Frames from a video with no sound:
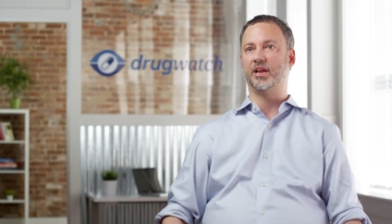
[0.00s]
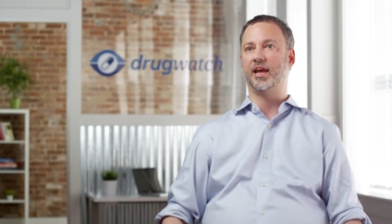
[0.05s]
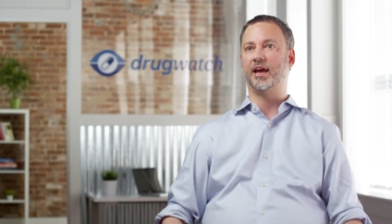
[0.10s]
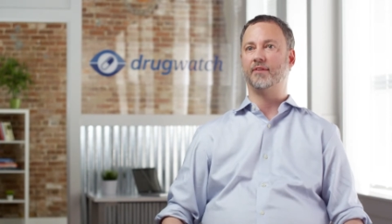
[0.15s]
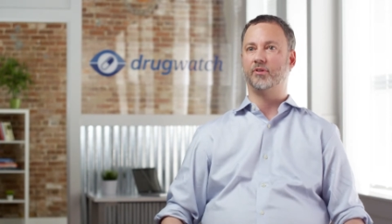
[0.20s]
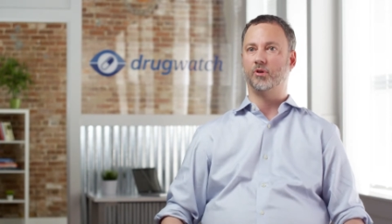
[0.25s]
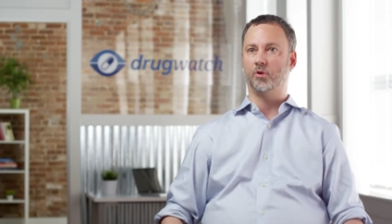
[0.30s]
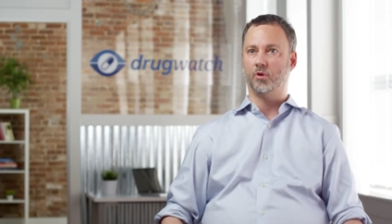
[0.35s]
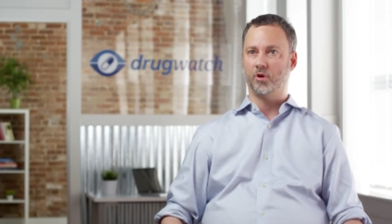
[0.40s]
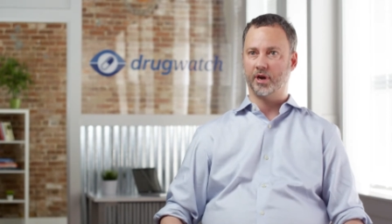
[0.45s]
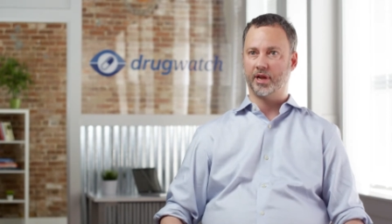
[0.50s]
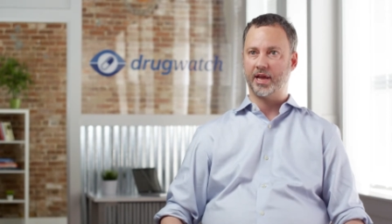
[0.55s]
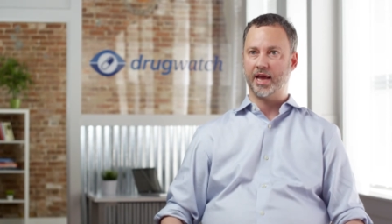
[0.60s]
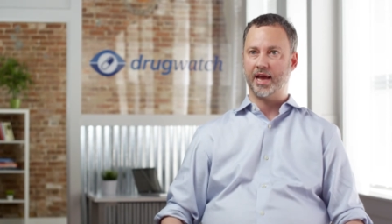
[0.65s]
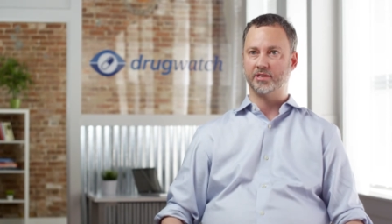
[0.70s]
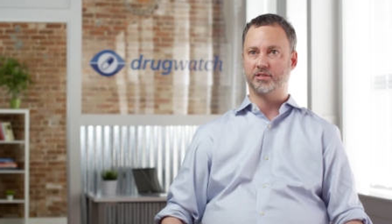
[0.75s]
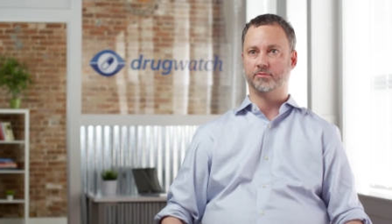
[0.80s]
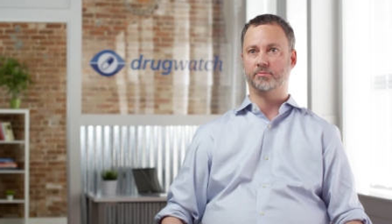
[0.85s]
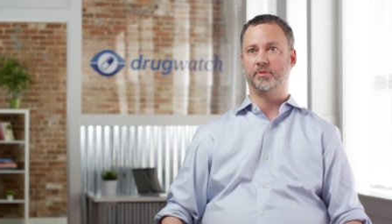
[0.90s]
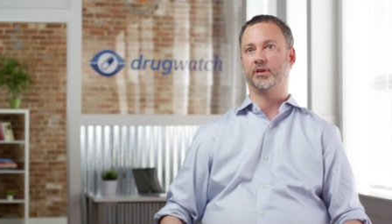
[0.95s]
have an
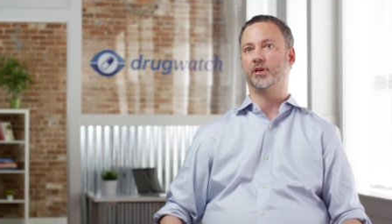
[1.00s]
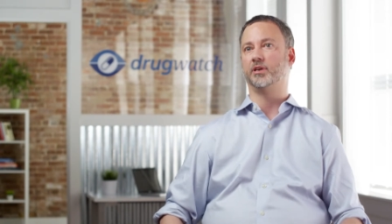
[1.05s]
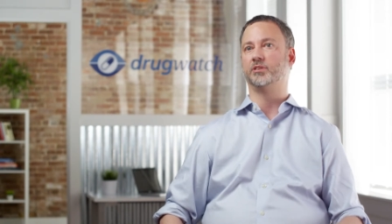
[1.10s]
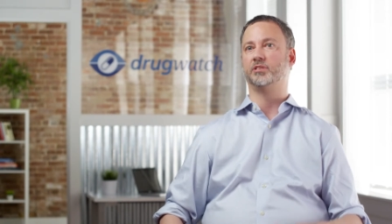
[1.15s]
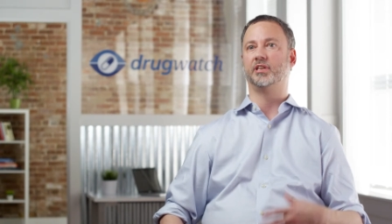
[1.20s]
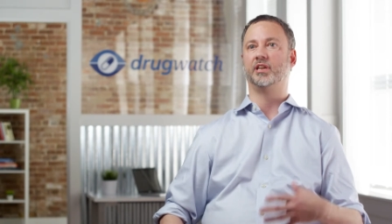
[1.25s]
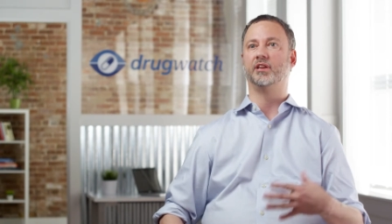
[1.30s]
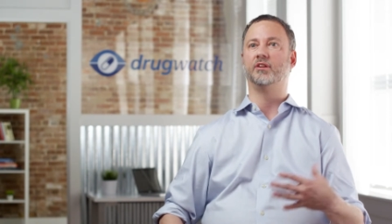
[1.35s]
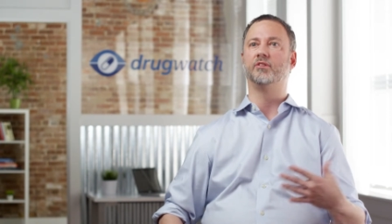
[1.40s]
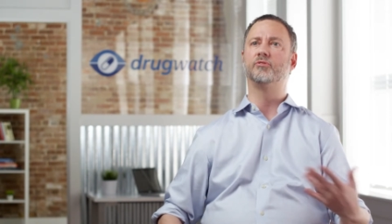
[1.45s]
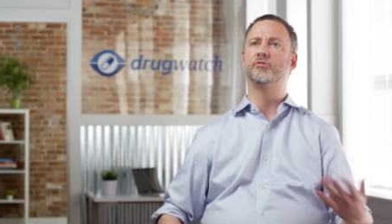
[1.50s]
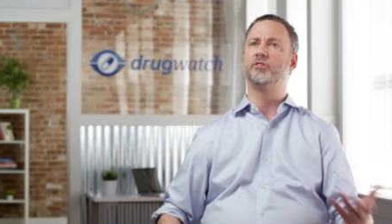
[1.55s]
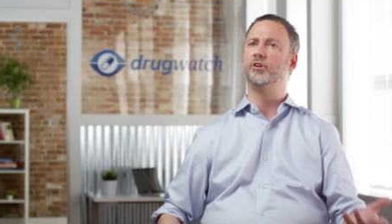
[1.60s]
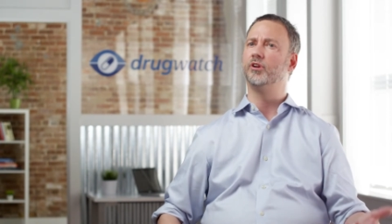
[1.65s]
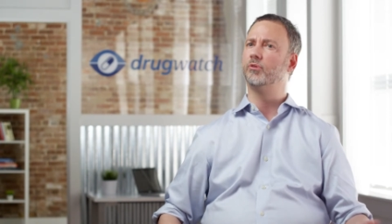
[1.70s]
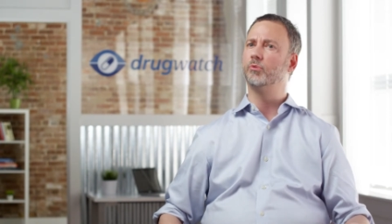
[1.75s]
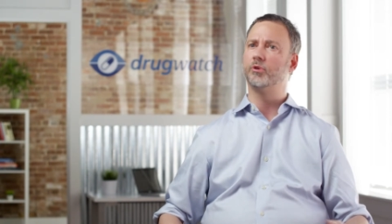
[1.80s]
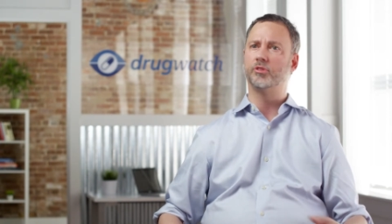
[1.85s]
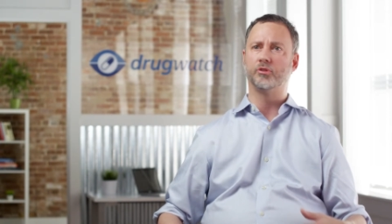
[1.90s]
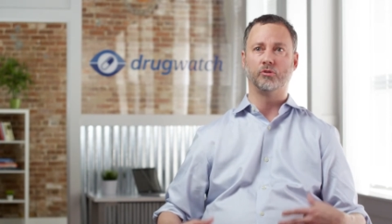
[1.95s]
orgasm because it
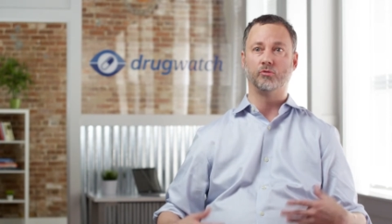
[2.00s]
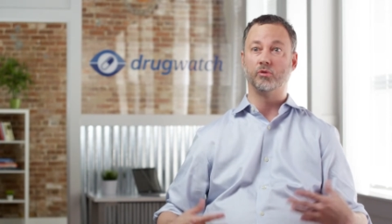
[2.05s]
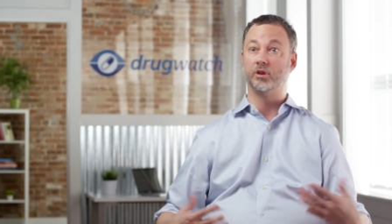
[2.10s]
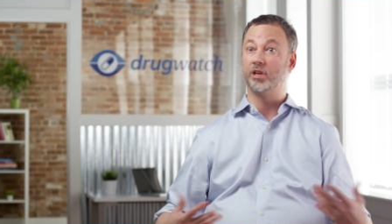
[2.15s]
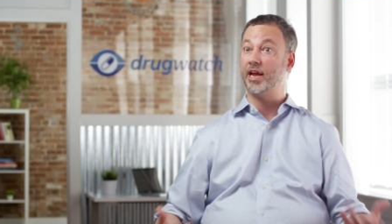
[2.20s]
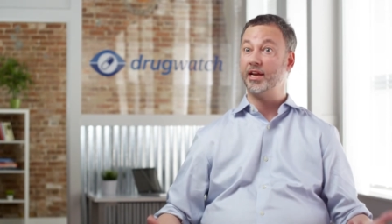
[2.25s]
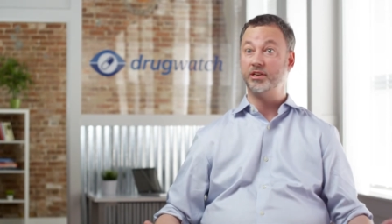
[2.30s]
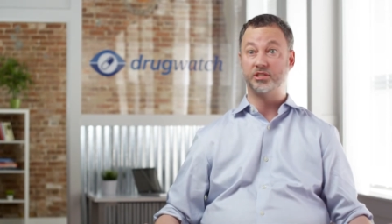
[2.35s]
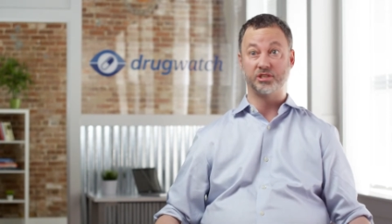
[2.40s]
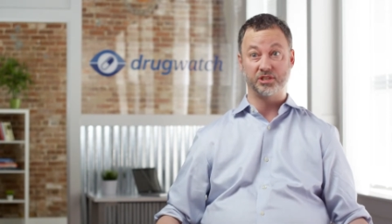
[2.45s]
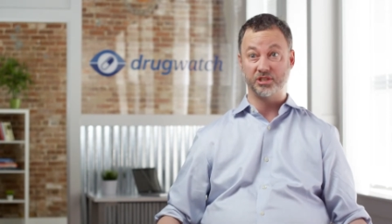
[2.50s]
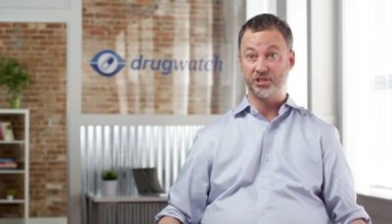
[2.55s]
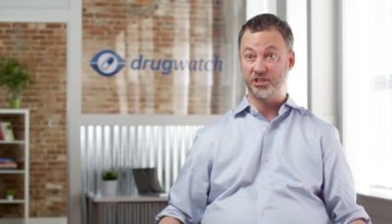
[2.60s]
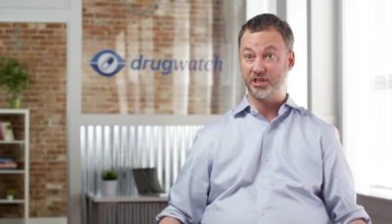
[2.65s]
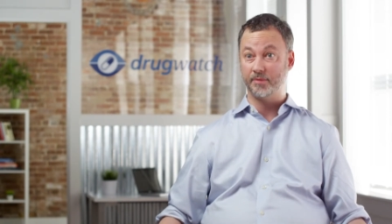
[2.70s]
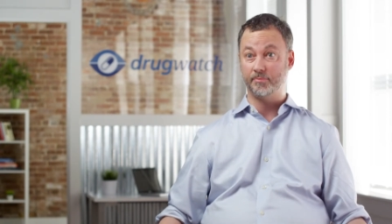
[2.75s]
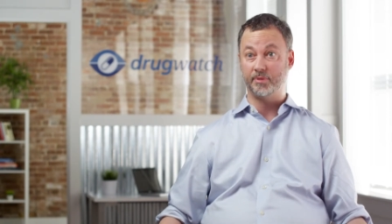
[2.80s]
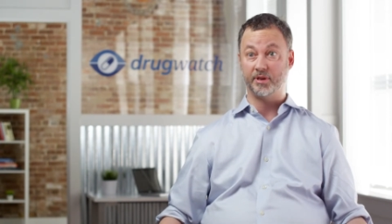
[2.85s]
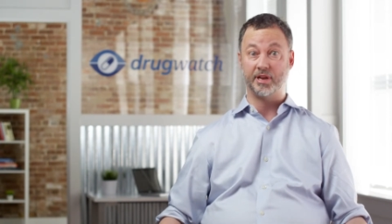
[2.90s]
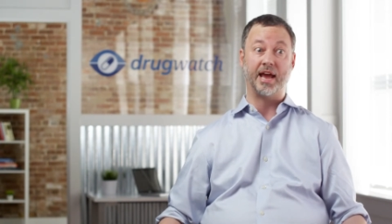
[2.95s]
interfered with her
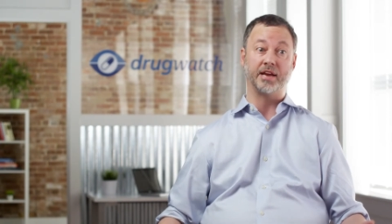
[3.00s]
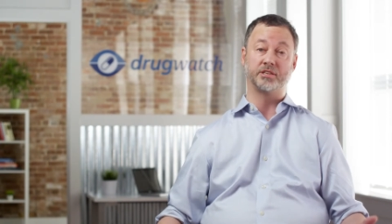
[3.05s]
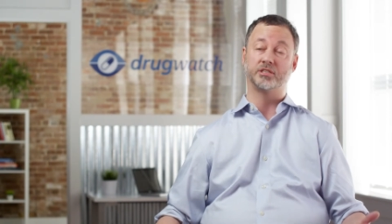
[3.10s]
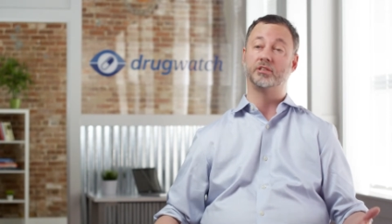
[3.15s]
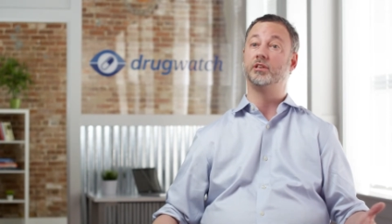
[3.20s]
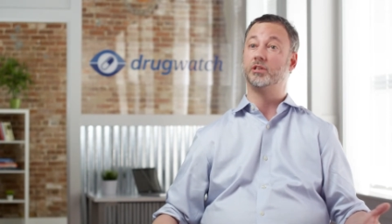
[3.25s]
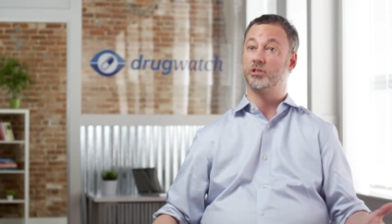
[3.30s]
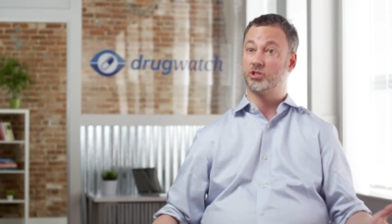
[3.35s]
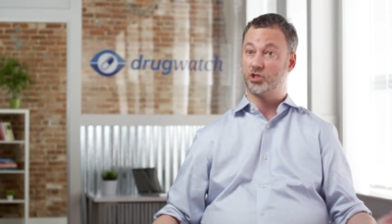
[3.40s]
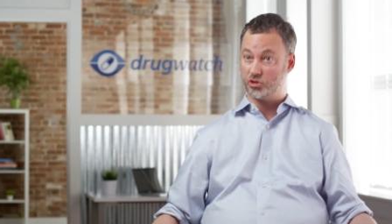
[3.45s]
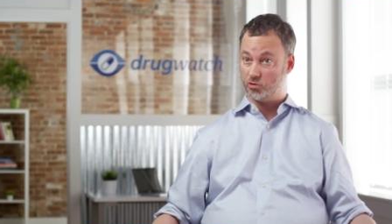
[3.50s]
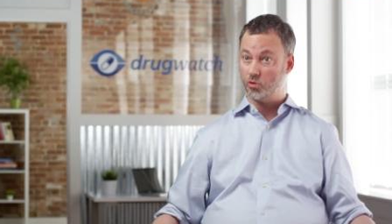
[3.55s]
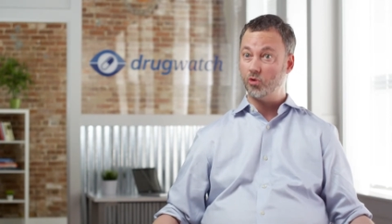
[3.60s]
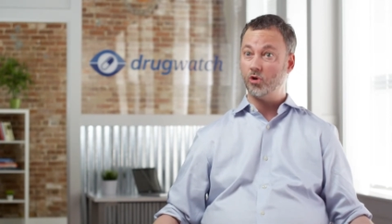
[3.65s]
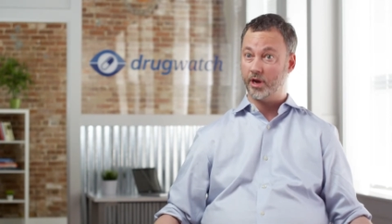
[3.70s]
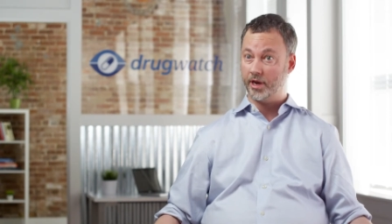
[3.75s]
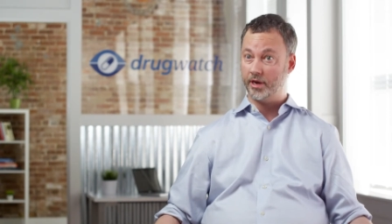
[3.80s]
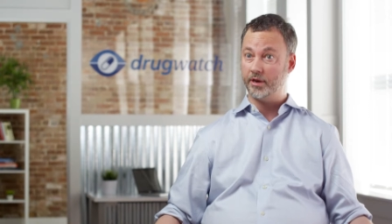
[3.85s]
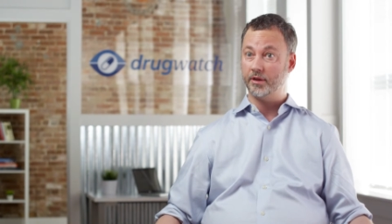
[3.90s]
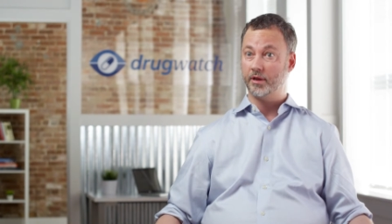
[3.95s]
relationship. It actually
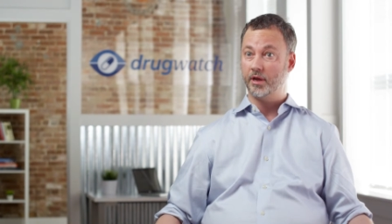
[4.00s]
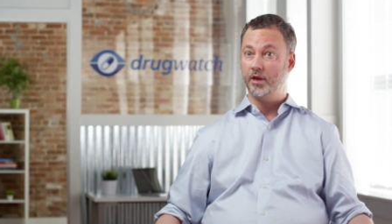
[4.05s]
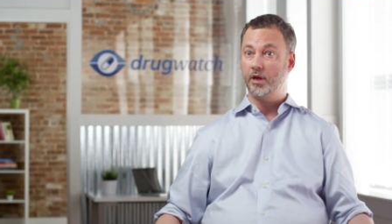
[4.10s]
destroyed